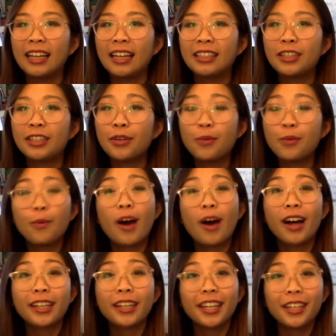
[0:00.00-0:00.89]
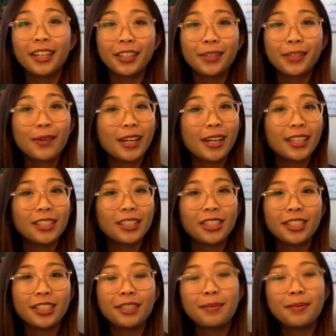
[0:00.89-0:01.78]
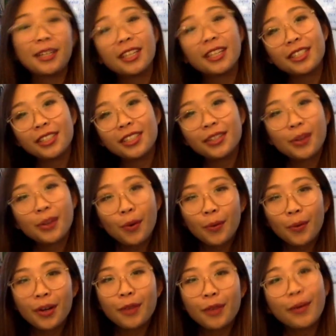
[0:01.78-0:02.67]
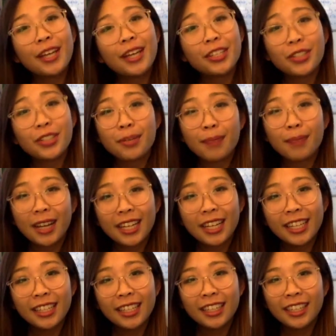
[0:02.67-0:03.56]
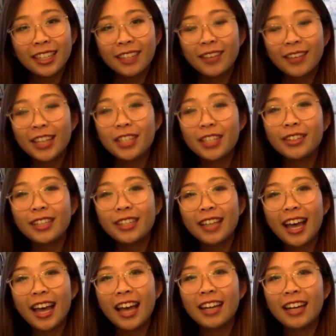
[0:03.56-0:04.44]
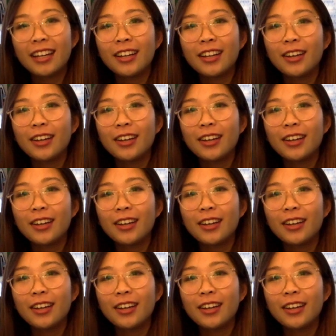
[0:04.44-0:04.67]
Don't walk in your running shoes because you don't want to waste your money by doing that.